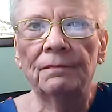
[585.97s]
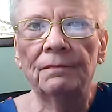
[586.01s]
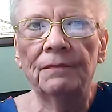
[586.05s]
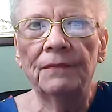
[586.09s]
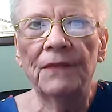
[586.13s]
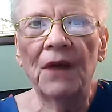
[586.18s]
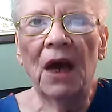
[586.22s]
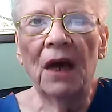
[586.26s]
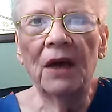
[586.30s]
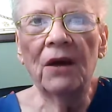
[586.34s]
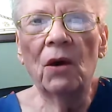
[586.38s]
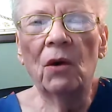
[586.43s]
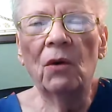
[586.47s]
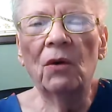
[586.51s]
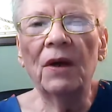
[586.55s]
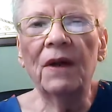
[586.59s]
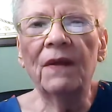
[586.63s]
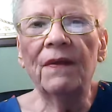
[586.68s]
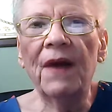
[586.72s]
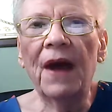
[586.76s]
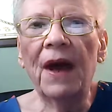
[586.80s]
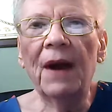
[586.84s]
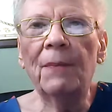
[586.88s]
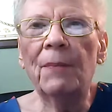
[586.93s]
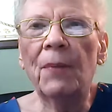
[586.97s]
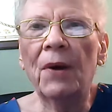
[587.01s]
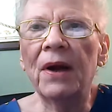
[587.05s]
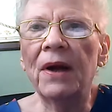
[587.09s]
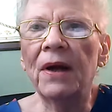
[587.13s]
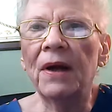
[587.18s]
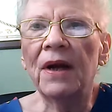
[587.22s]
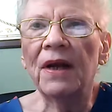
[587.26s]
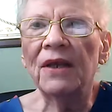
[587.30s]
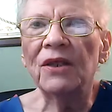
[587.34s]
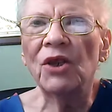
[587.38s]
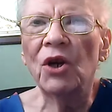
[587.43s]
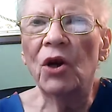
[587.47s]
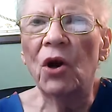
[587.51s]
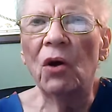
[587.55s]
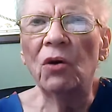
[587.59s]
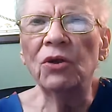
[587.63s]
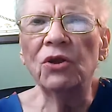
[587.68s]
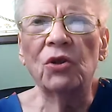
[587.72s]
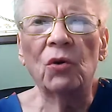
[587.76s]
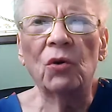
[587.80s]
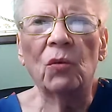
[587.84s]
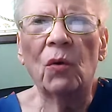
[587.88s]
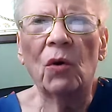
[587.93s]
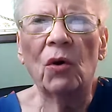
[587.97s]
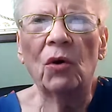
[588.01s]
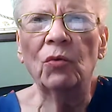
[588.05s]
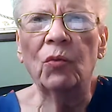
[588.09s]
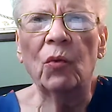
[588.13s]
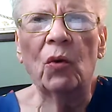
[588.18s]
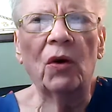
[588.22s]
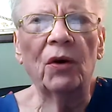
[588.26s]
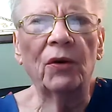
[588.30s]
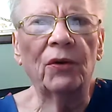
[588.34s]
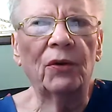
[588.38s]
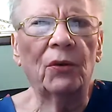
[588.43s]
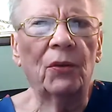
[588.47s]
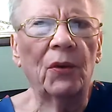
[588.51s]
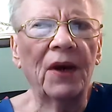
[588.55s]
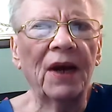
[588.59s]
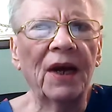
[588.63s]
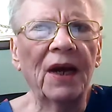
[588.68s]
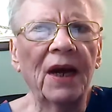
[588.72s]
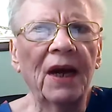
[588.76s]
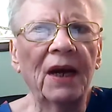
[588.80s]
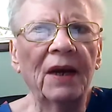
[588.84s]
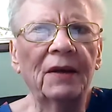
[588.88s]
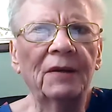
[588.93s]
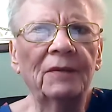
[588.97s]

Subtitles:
Not only that, bringing us close to World War III.